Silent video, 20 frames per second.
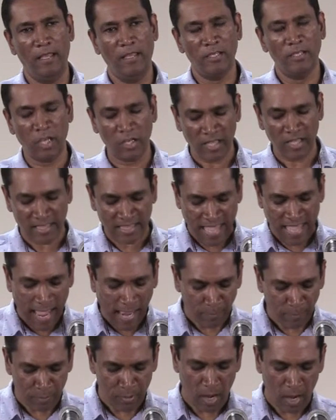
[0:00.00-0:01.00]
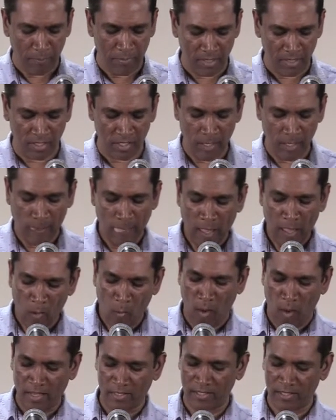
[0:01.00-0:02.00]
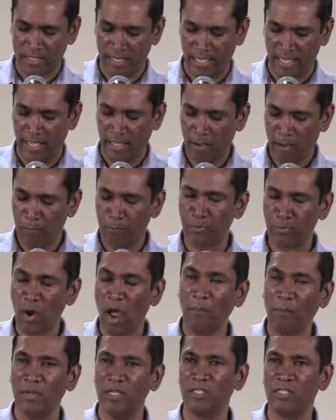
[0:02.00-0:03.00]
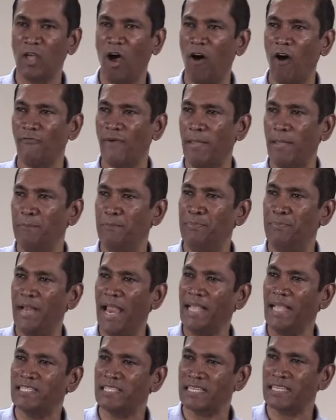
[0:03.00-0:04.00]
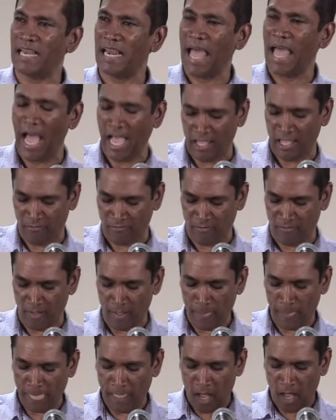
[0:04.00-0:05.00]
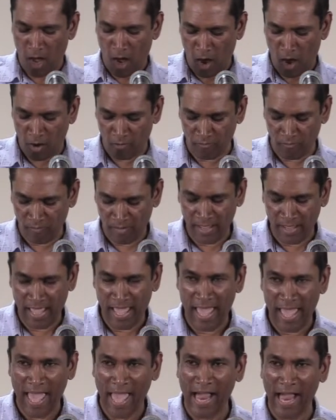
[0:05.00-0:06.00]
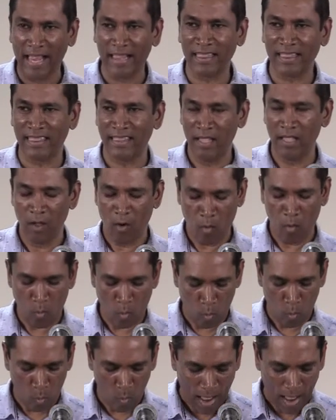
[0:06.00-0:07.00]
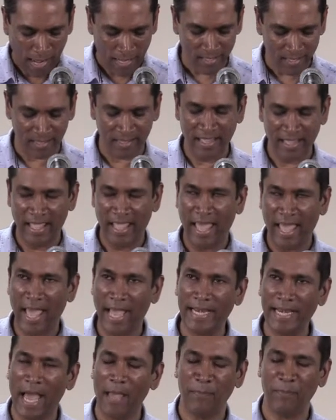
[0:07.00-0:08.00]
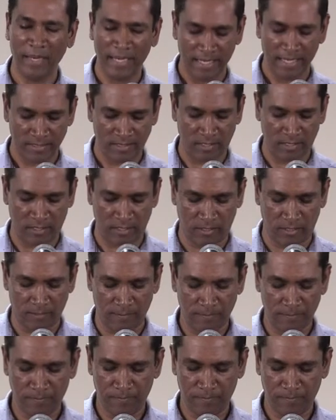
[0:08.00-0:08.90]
So the third promise was the promise of a blessed life of health, wealth, and happiness.